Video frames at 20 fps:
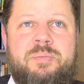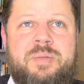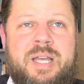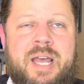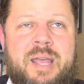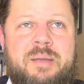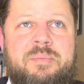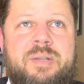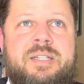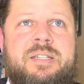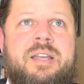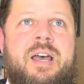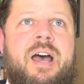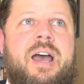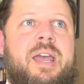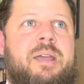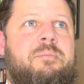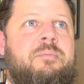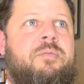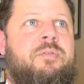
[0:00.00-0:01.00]
time to
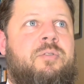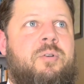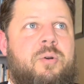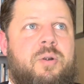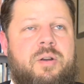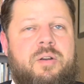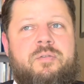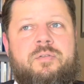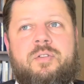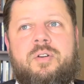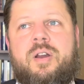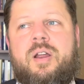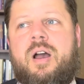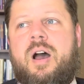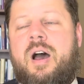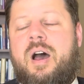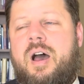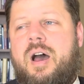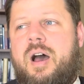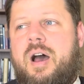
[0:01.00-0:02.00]
time for, for
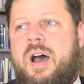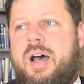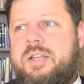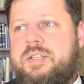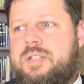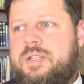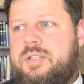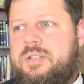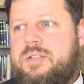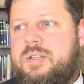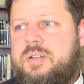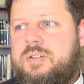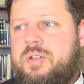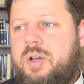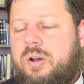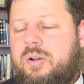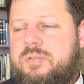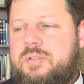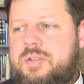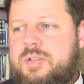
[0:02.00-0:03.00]
uh, us as
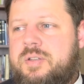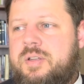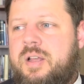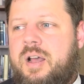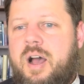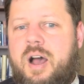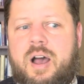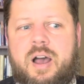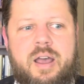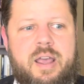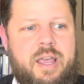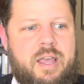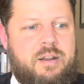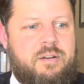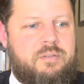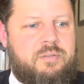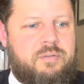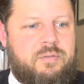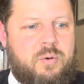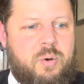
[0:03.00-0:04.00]
adults uh,
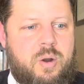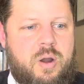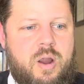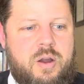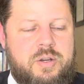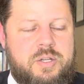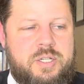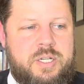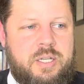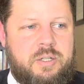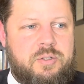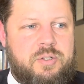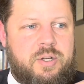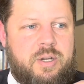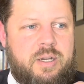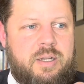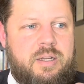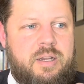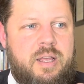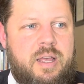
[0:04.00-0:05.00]
and for our
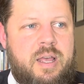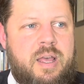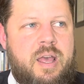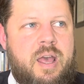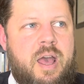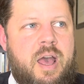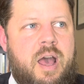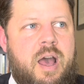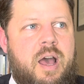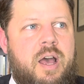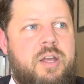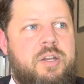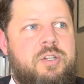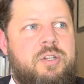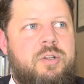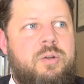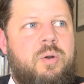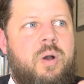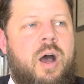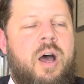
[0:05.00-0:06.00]
children uh,
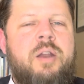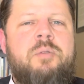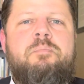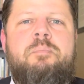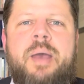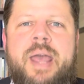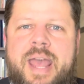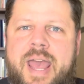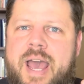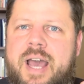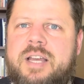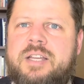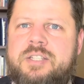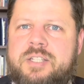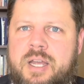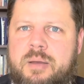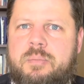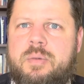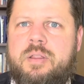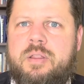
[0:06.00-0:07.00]
to unpack
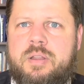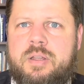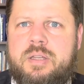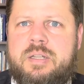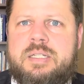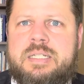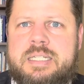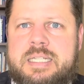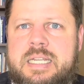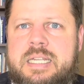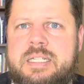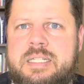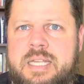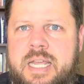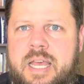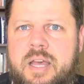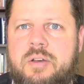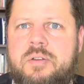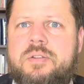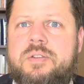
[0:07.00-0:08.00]
some of the
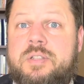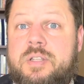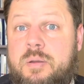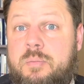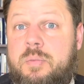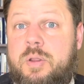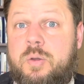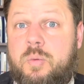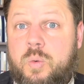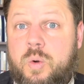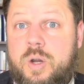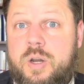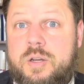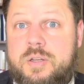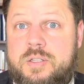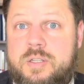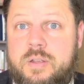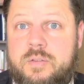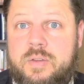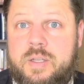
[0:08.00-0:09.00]
details, some of the
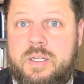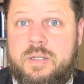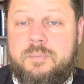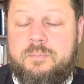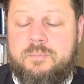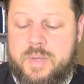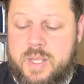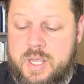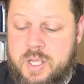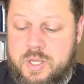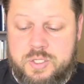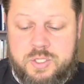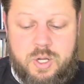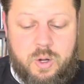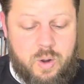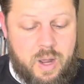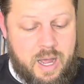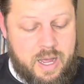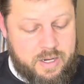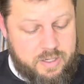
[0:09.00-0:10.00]
words of it.
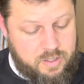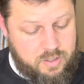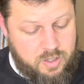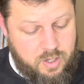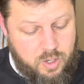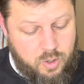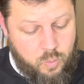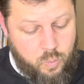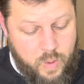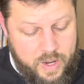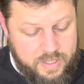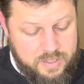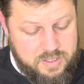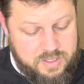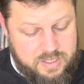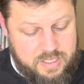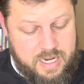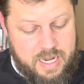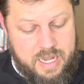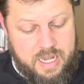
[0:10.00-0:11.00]
So on
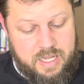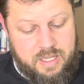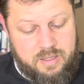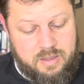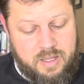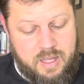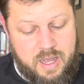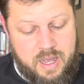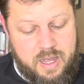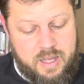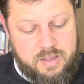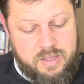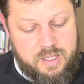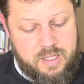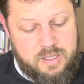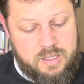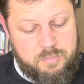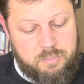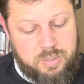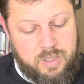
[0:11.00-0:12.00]
Wednesday, uh, the,
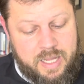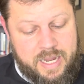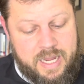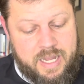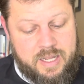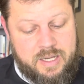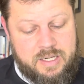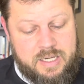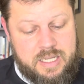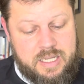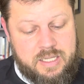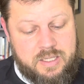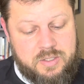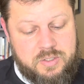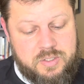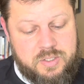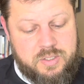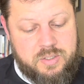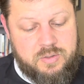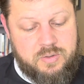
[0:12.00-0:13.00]
the plan
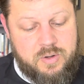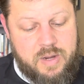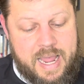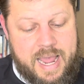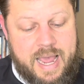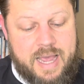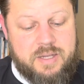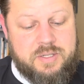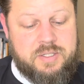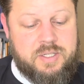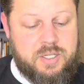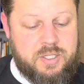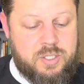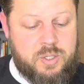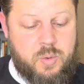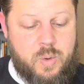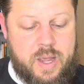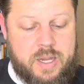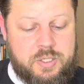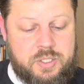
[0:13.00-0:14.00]
is to ask this
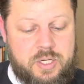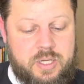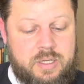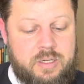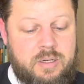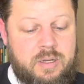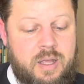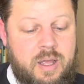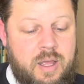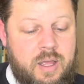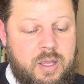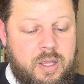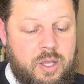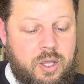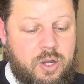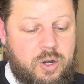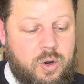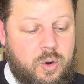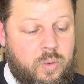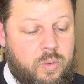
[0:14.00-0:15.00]
question, you
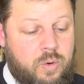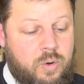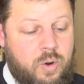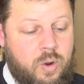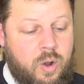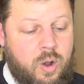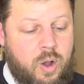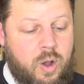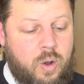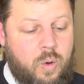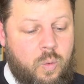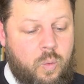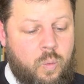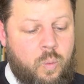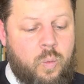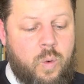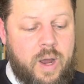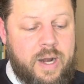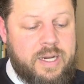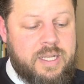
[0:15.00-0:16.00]
know, uh,
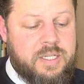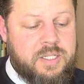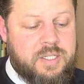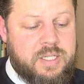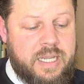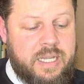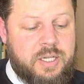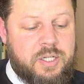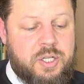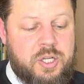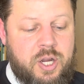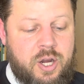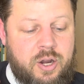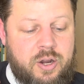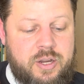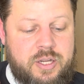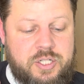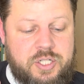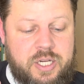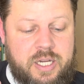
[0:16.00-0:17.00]
what is
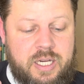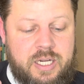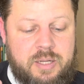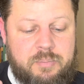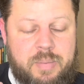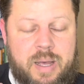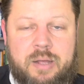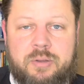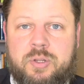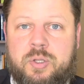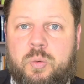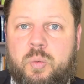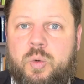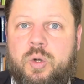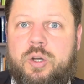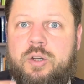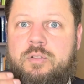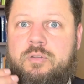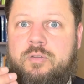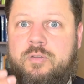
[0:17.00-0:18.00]
encouraging about the
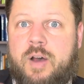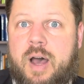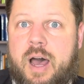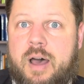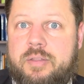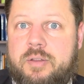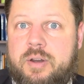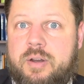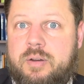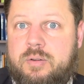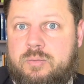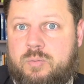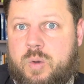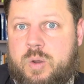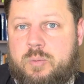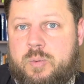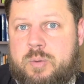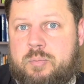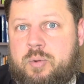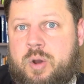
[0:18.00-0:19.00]
word Father? When
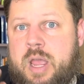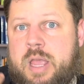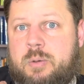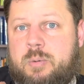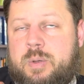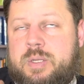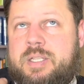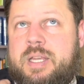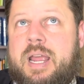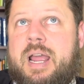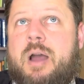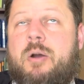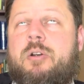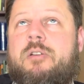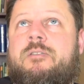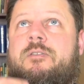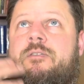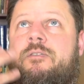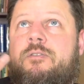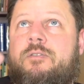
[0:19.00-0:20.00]
we pray, we say, our
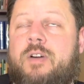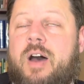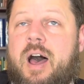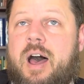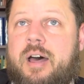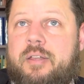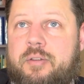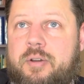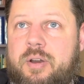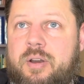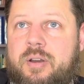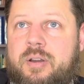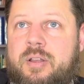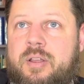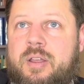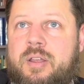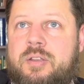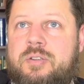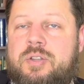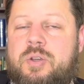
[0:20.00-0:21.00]
Father.
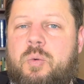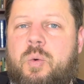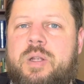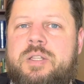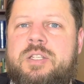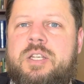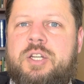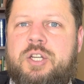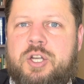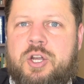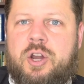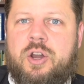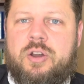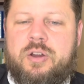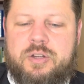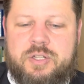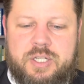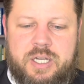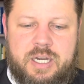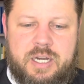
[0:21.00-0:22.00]
So what's
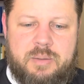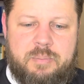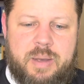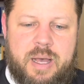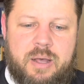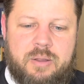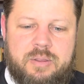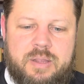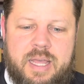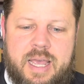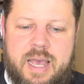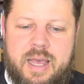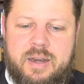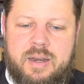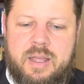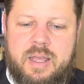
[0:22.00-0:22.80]
encouraging about that?